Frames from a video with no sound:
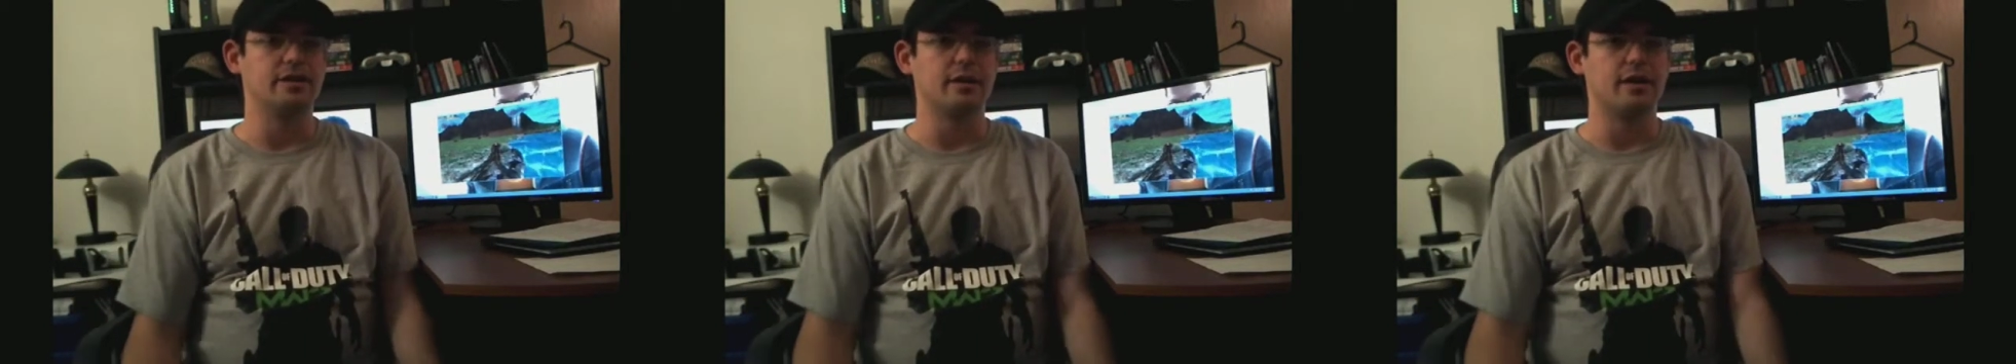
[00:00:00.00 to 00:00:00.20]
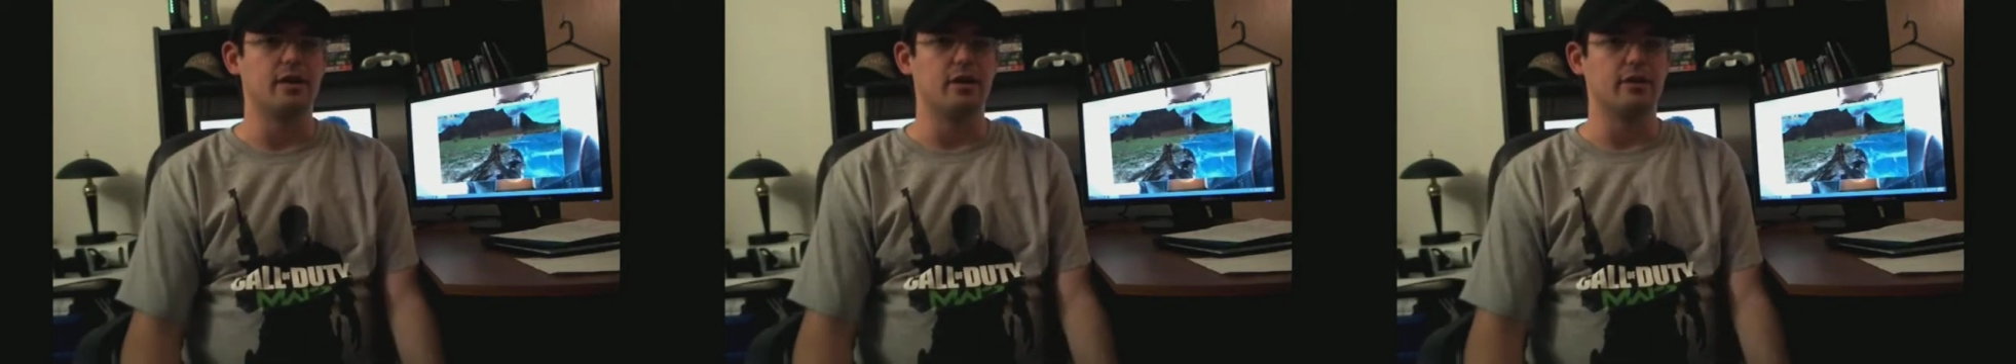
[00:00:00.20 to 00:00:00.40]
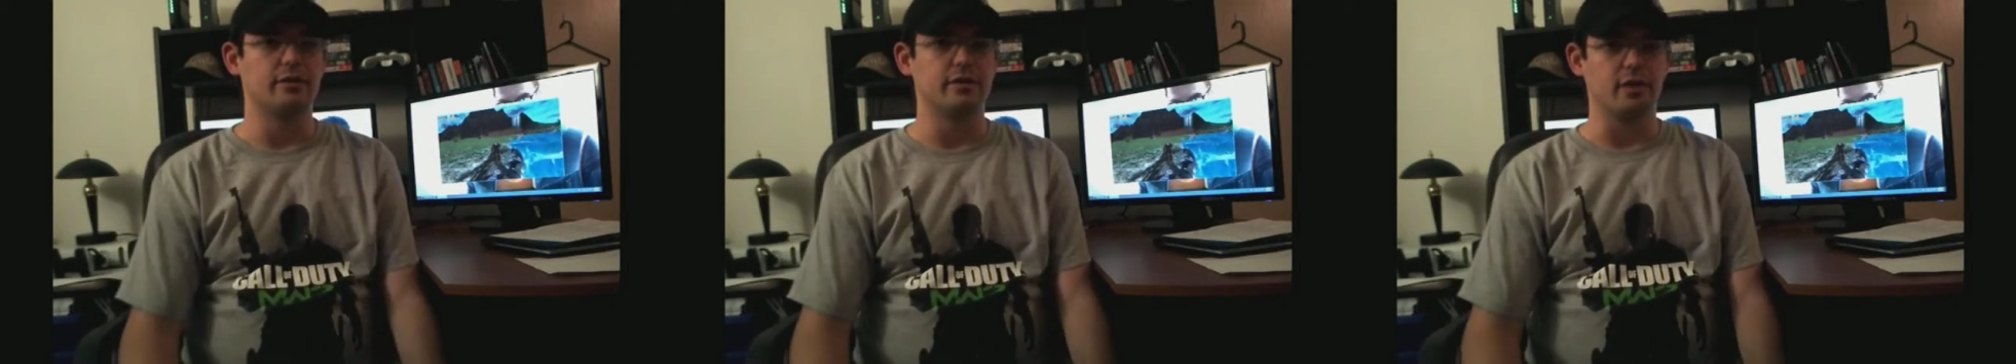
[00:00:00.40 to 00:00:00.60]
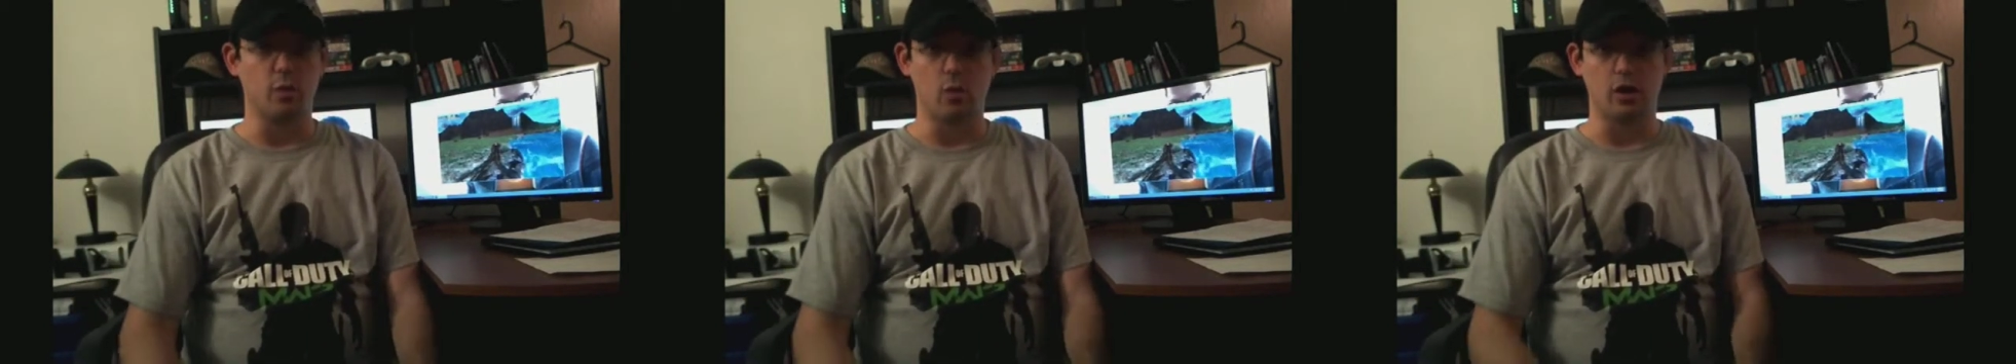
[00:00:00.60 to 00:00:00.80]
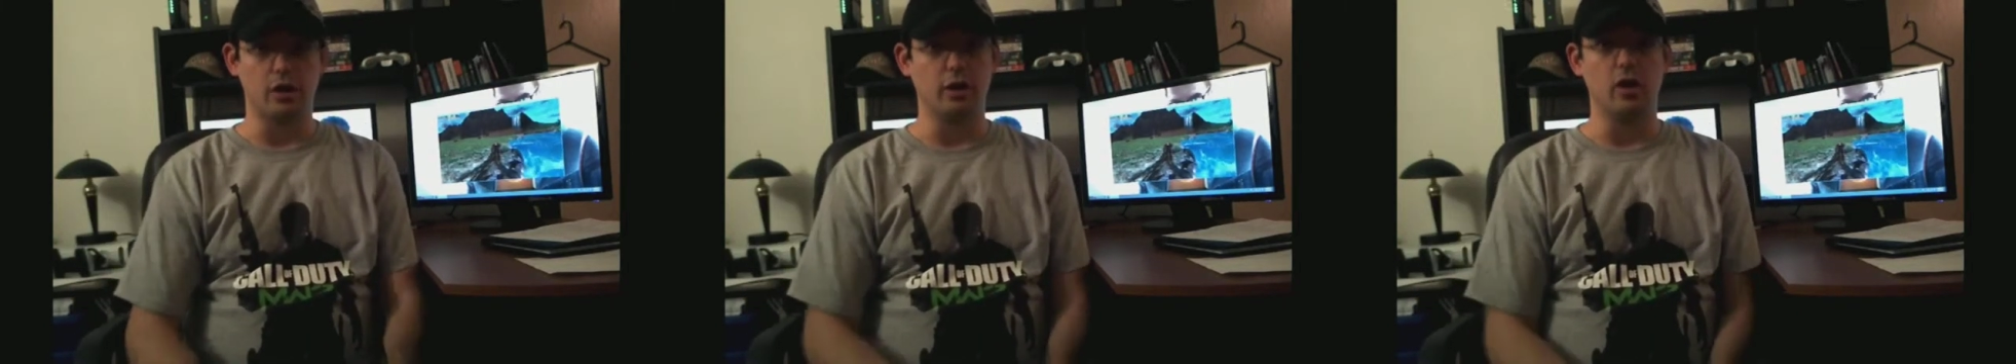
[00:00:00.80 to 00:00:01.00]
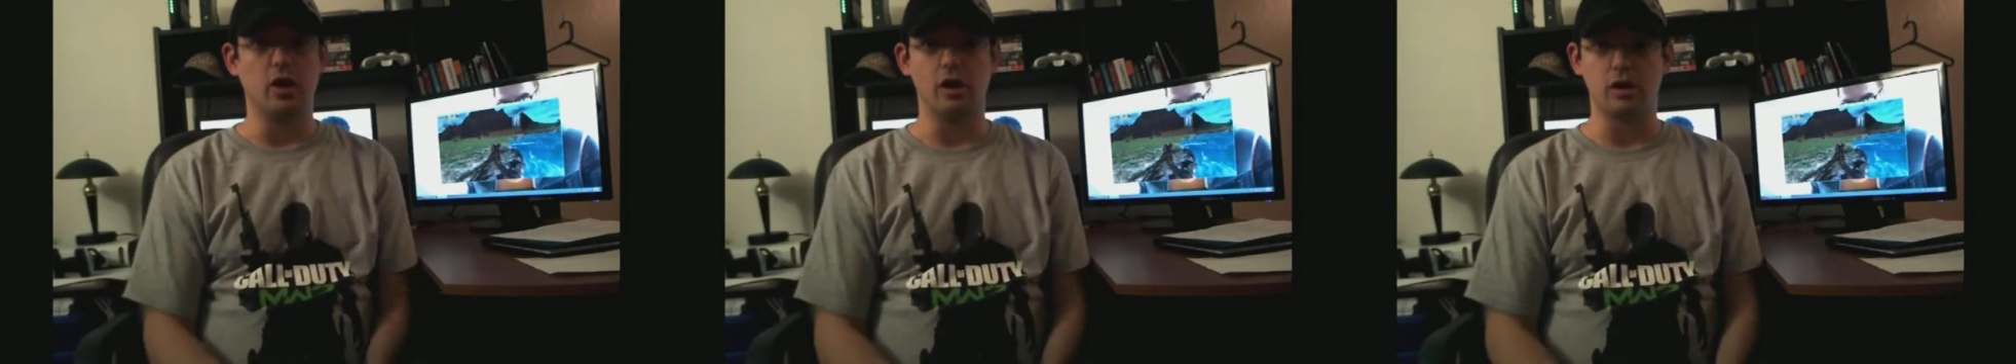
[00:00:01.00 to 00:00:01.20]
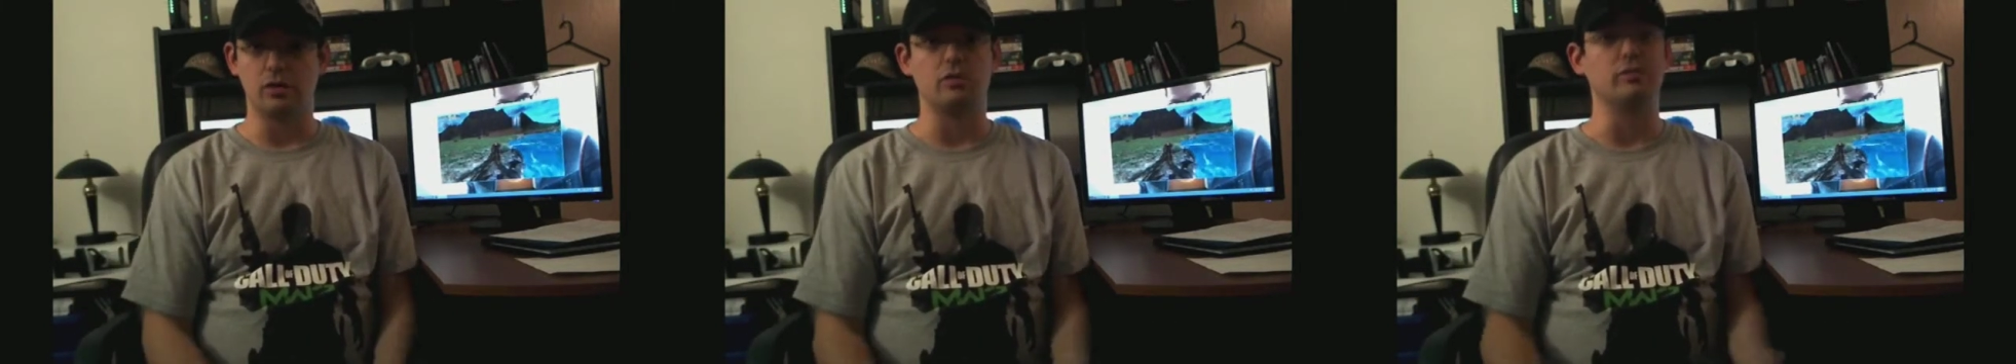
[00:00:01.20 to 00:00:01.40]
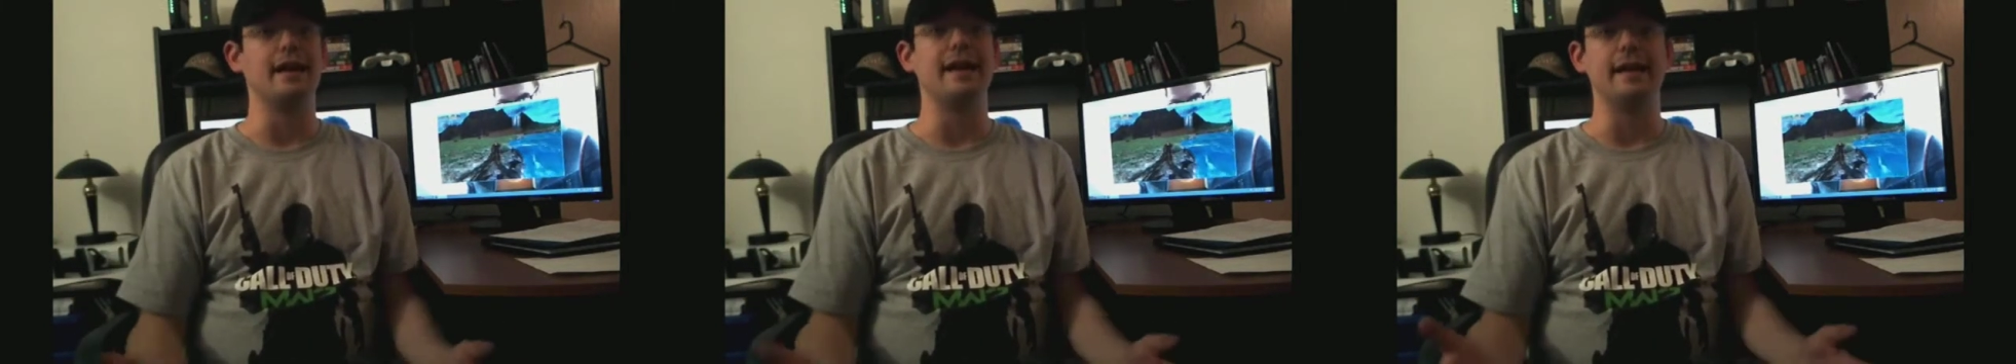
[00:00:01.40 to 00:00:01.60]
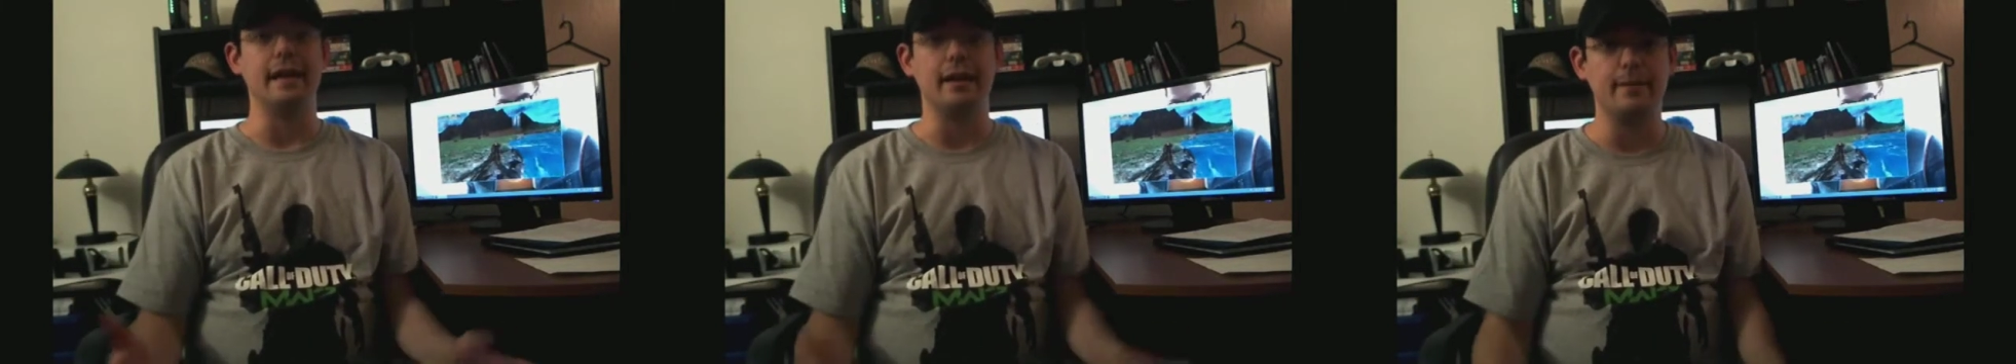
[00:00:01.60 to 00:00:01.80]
that are working hard already,